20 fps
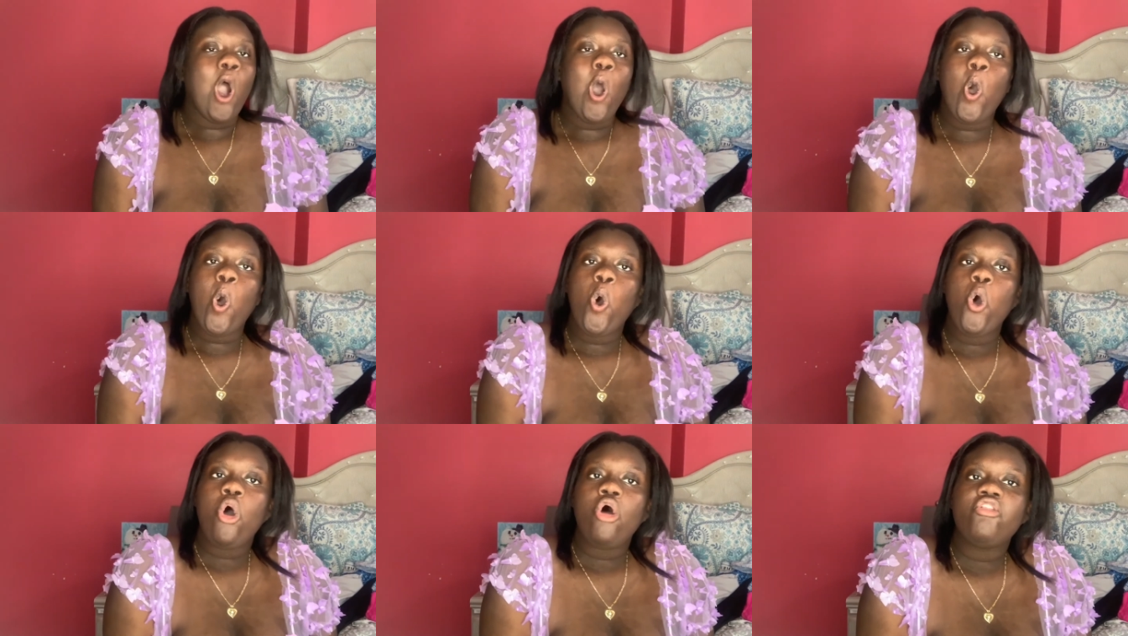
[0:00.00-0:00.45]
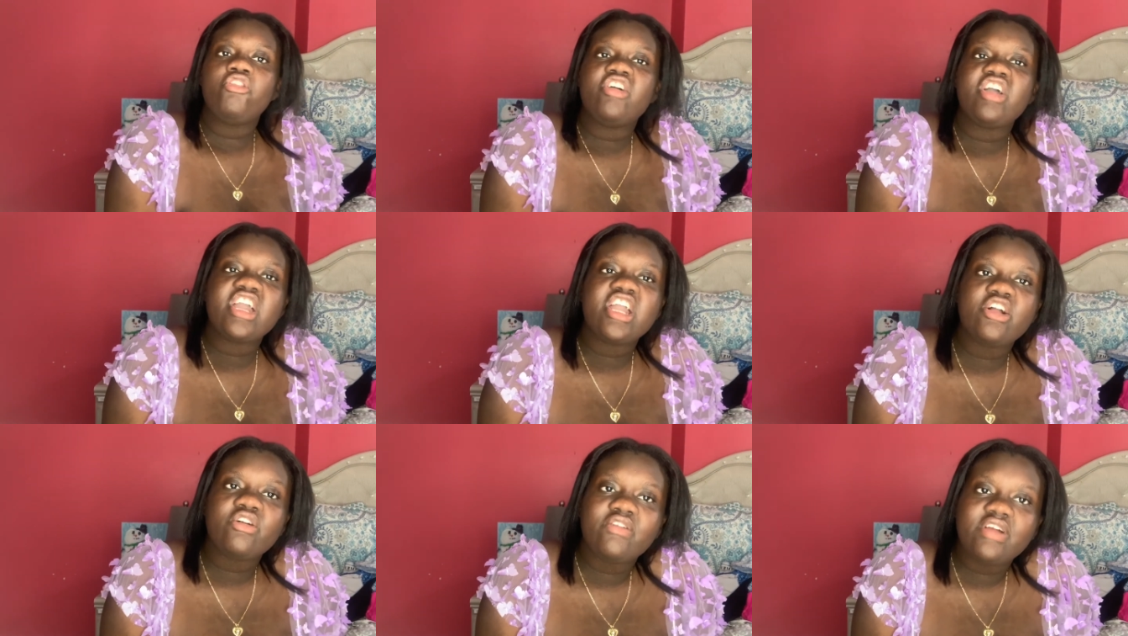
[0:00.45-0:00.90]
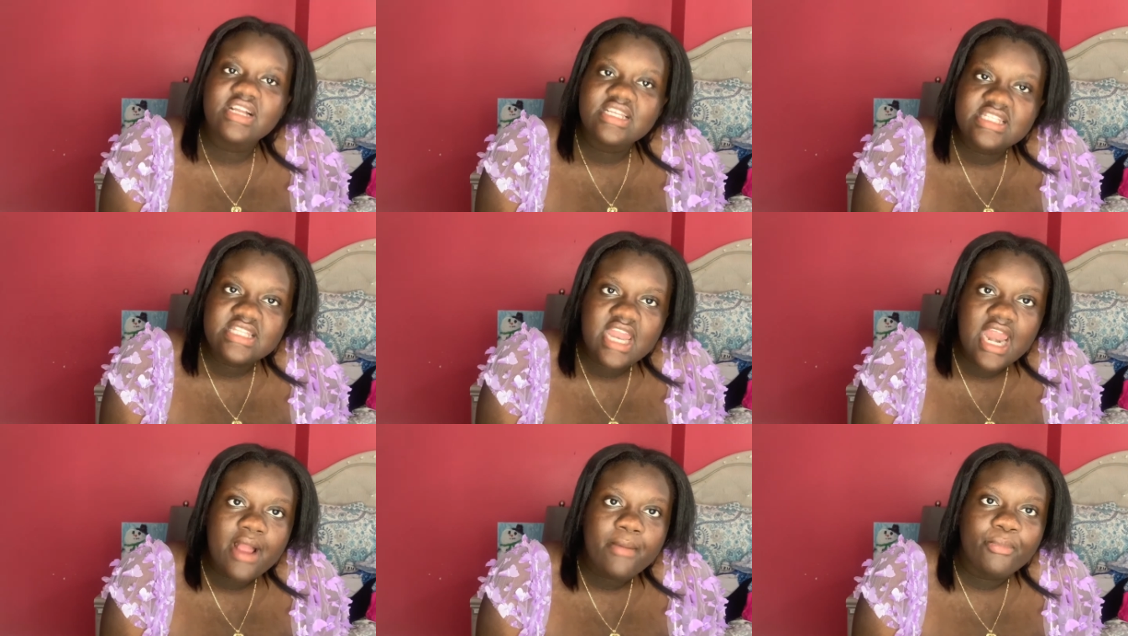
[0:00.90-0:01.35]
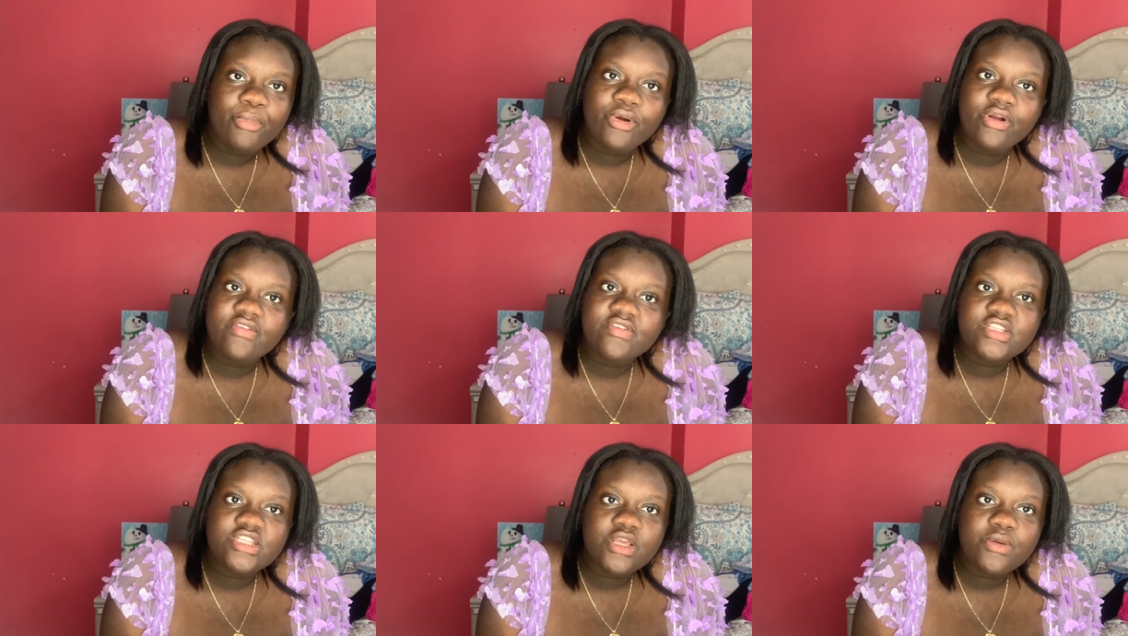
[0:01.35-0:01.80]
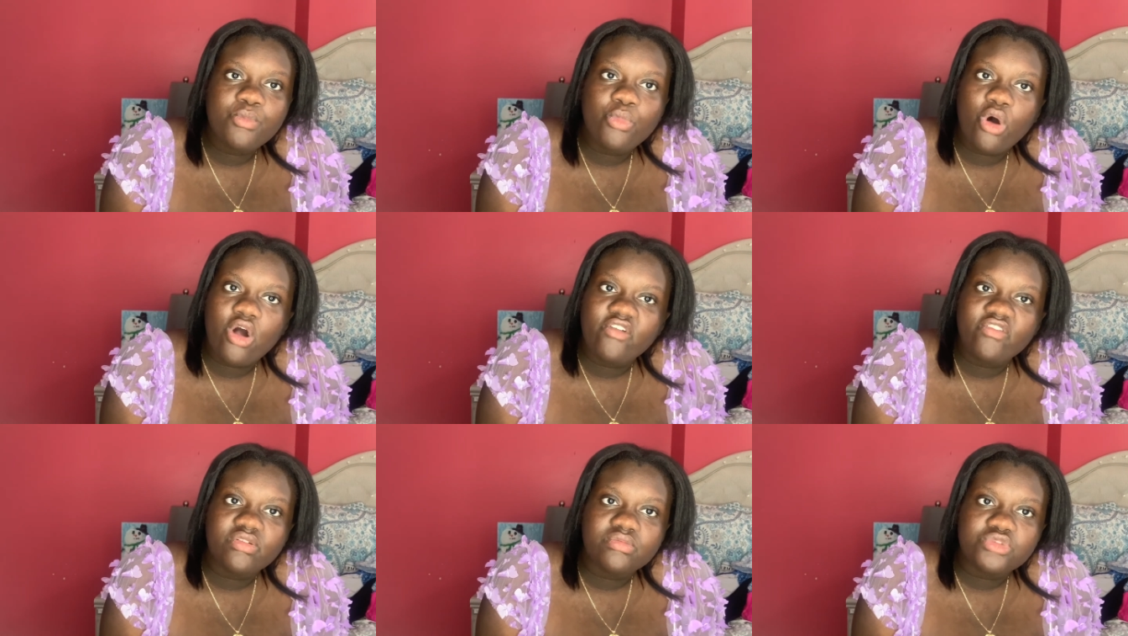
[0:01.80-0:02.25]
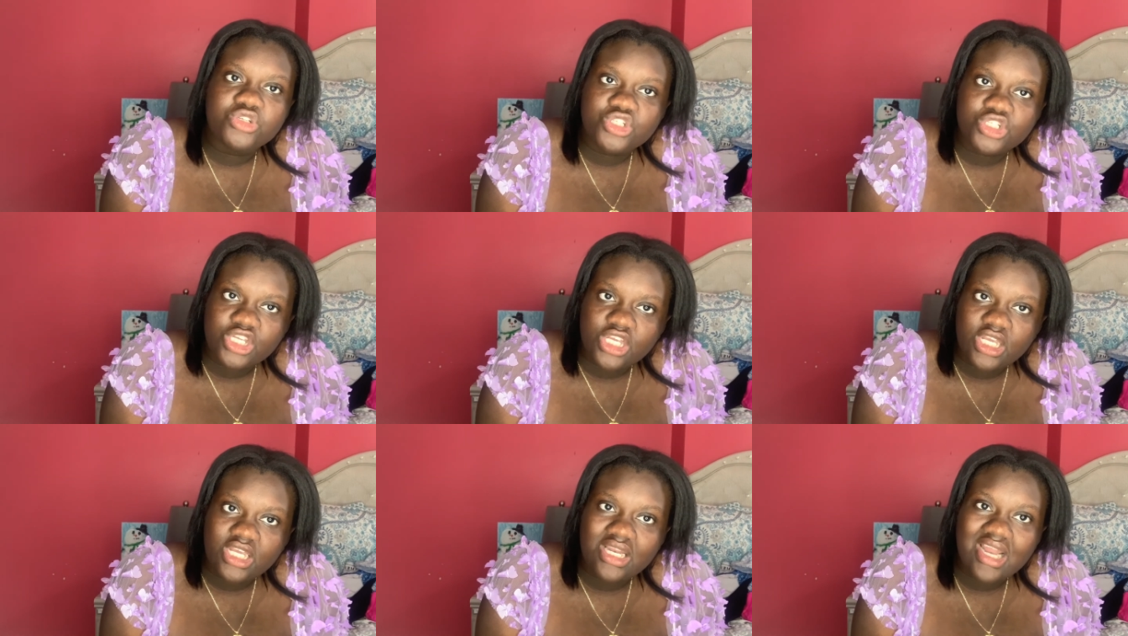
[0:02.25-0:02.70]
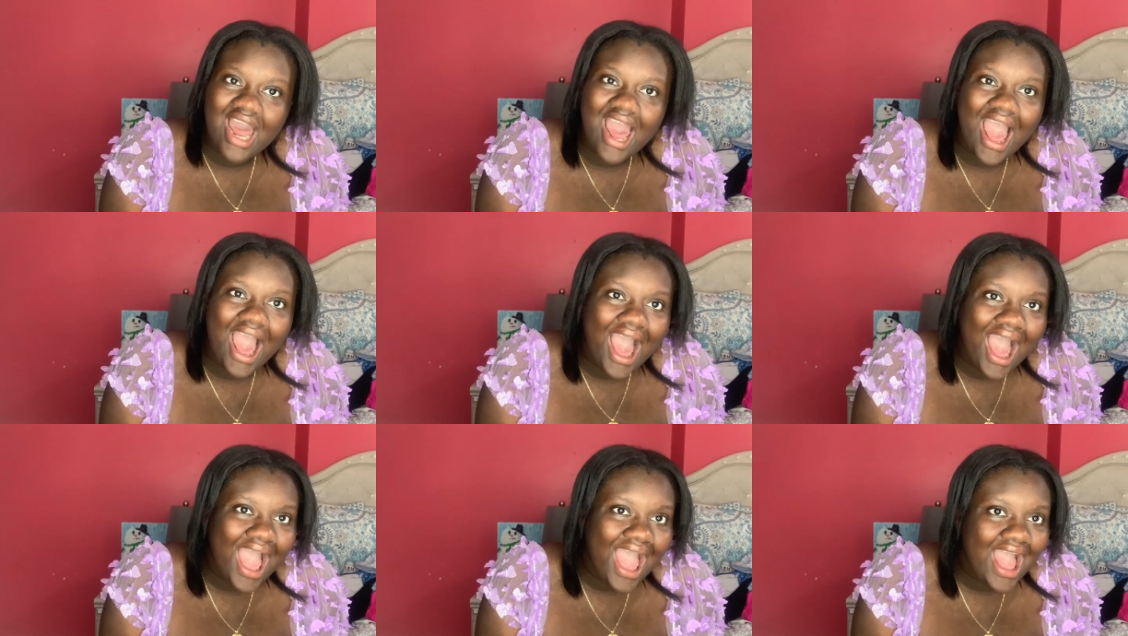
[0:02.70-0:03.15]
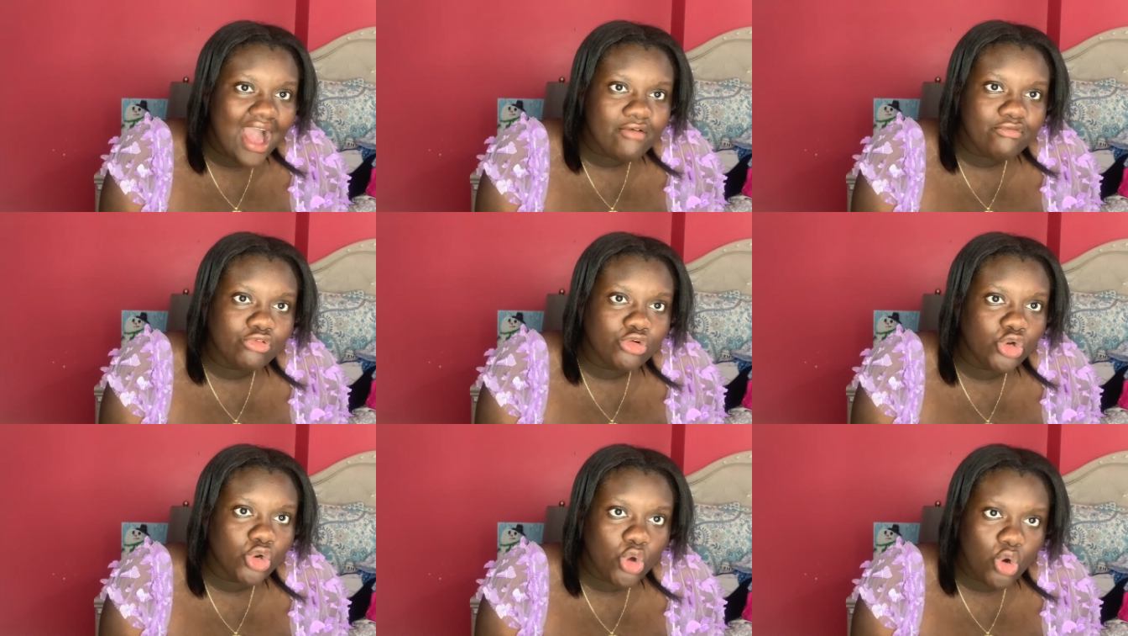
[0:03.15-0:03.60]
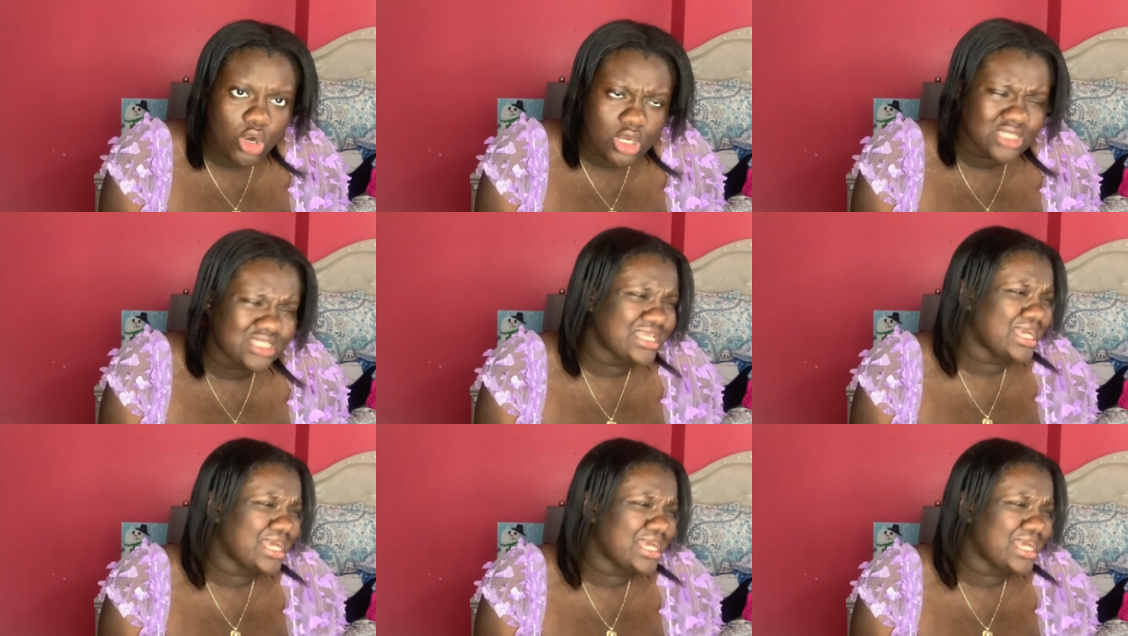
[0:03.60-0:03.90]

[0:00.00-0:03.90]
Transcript: all the earrings that I previously bought from Shein, I have lost.